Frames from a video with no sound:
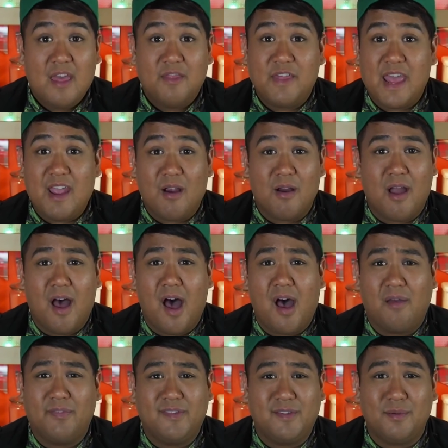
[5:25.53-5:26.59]
They are
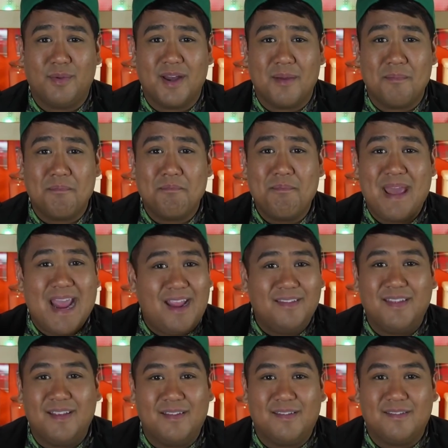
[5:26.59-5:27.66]
off to an
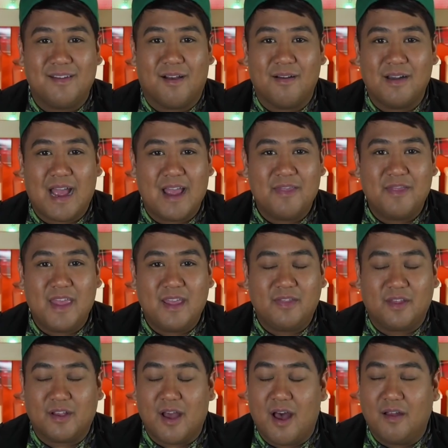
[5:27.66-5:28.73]
amazing start. I
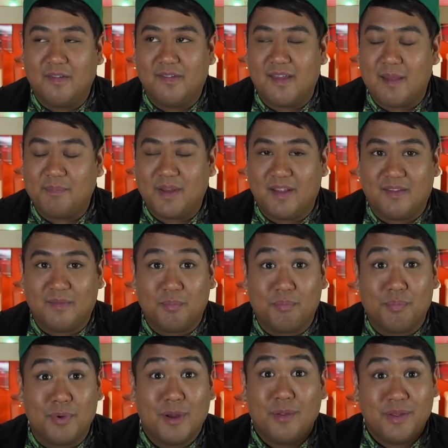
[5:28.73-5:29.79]
think the concept is
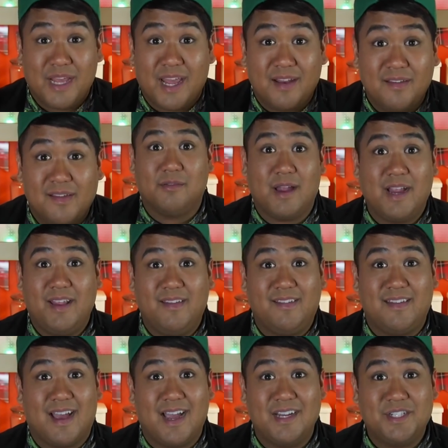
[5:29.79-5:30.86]
brilliant. Greggy's
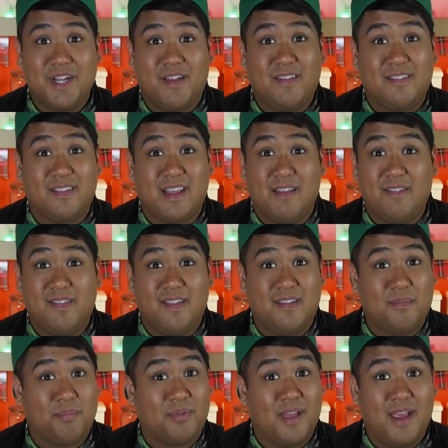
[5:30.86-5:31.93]
Digest gives
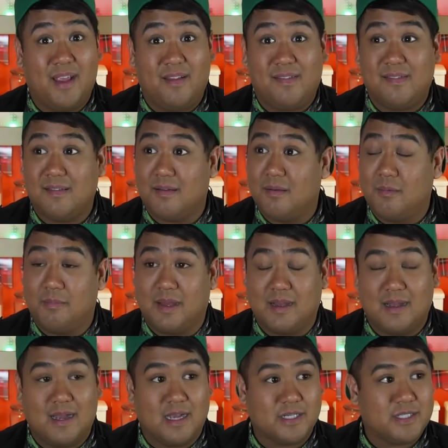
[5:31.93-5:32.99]
this place, oh my
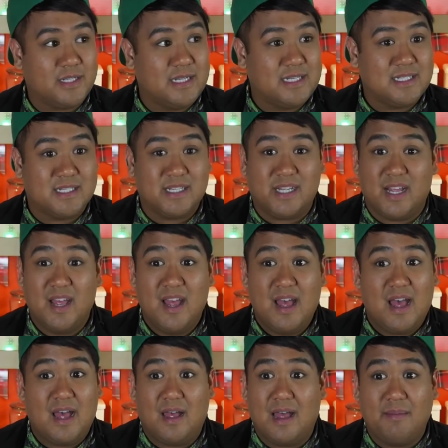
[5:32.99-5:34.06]
gosh, let's see.
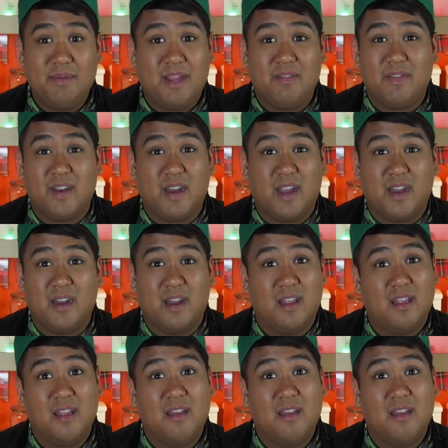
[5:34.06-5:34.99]
I'm giving it